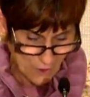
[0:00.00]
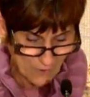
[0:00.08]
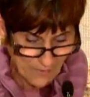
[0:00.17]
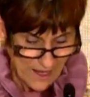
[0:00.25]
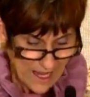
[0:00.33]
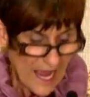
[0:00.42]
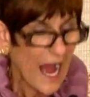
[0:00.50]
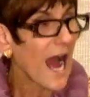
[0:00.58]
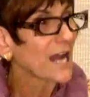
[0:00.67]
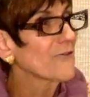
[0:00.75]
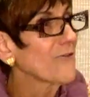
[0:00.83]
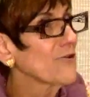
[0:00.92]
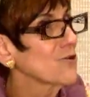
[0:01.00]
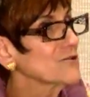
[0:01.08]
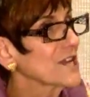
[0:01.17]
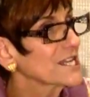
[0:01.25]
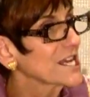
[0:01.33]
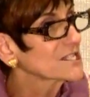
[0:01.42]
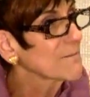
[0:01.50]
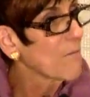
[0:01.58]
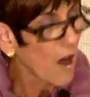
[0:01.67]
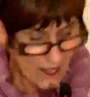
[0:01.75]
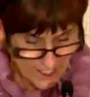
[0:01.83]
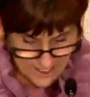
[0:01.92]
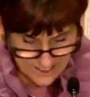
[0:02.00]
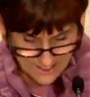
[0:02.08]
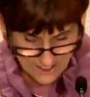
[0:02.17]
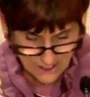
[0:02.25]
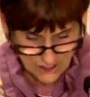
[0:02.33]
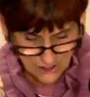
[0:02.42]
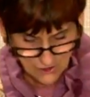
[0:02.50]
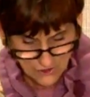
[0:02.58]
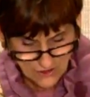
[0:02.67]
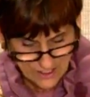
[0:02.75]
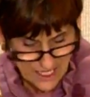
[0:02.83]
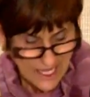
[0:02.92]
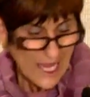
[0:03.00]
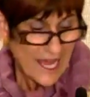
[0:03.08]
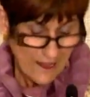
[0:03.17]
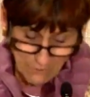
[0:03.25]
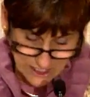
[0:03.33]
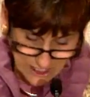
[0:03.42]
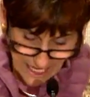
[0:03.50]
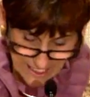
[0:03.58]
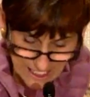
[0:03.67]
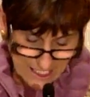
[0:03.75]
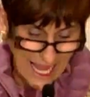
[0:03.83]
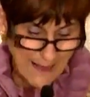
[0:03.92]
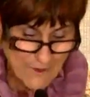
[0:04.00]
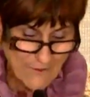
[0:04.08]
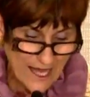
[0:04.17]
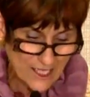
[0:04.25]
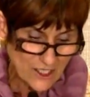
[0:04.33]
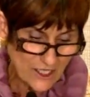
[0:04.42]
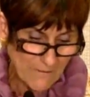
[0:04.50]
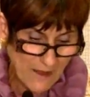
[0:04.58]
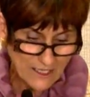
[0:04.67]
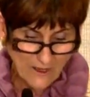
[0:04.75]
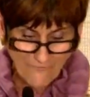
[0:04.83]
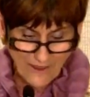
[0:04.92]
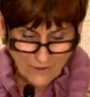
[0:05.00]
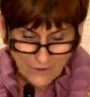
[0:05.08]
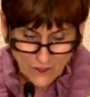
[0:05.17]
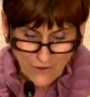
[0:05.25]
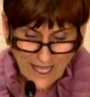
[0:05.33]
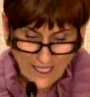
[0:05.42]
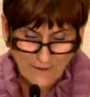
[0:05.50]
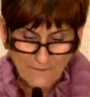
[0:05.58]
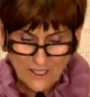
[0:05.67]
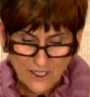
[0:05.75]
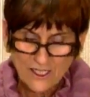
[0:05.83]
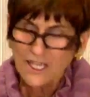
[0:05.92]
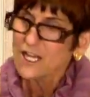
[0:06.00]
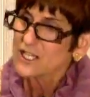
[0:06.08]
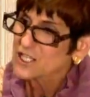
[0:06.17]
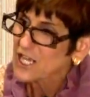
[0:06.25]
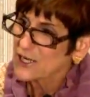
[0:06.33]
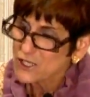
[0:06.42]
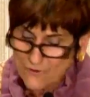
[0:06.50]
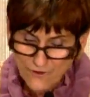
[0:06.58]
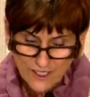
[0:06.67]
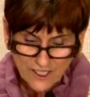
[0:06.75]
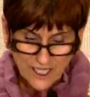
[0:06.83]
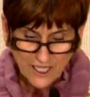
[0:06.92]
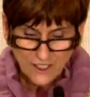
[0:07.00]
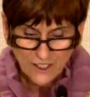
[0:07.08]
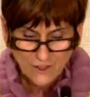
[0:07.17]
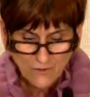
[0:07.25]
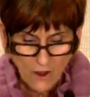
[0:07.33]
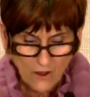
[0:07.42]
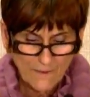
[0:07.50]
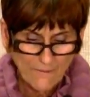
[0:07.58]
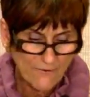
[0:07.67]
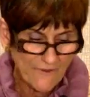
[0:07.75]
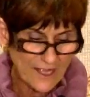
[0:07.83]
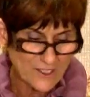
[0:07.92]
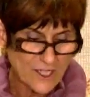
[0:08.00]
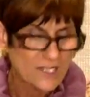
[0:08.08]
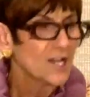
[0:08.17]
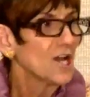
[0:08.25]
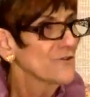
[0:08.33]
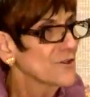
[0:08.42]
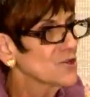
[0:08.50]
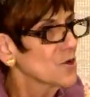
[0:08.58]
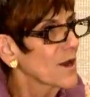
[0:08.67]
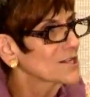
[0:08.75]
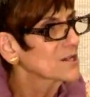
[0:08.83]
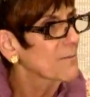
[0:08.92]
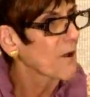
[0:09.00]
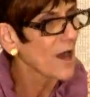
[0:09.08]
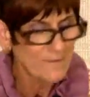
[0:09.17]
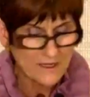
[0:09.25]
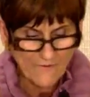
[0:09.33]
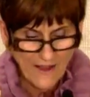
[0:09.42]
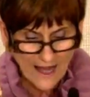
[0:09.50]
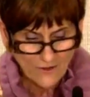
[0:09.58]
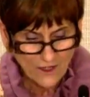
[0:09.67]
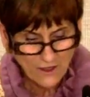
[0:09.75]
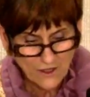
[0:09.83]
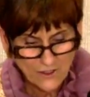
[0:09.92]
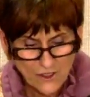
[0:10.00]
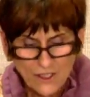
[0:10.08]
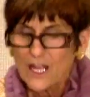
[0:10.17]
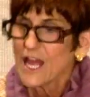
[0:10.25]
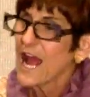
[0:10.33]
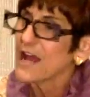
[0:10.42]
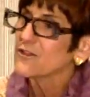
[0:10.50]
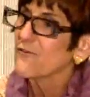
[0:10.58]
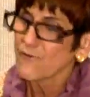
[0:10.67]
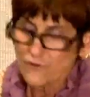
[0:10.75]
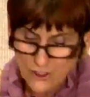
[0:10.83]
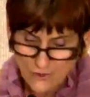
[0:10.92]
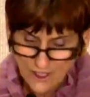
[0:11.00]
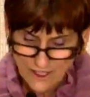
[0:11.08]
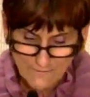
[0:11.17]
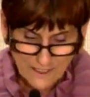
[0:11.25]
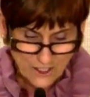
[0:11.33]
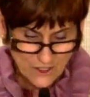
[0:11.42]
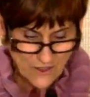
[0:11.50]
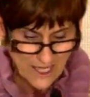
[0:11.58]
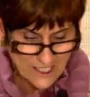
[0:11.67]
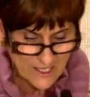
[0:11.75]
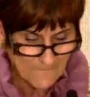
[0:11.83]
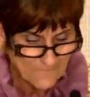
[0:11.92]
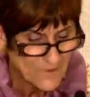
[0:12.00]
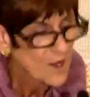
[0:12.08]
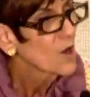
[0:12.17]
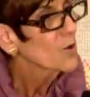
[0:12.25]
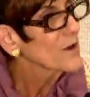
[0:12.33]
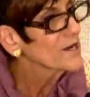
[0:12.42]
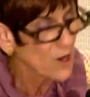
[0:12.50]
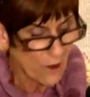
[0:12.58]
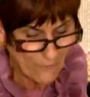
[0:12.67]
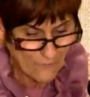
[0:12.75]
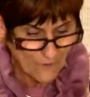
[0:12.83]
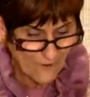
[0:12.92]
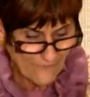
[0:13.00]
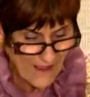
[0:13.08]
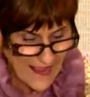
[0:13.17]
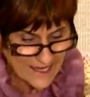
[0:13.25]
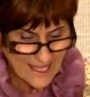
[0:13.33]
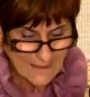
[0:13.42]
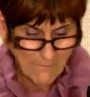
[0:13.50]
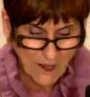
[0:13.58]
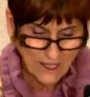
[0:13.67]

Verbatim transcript: group on food that is marketed to children. It was a collaboration among the Federal Trade Commission, Centers for Disease Control and Prevention, the U.S. Department of Agriculture, and the Food and Drug Administration. We know for a fact that